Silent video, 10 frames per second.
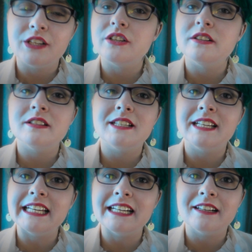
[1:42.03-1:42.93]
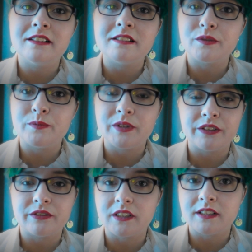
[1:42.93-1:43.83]
just to hear some
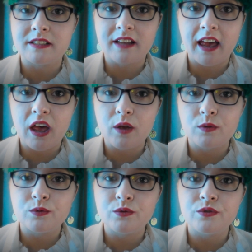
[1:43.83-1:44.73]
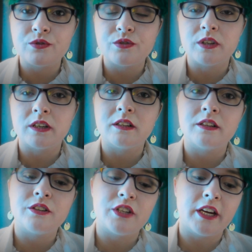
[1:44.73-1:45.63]
different sounds,
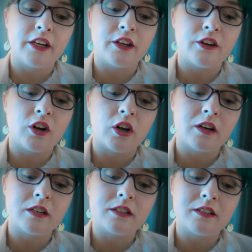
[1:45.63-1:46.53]
check your heart,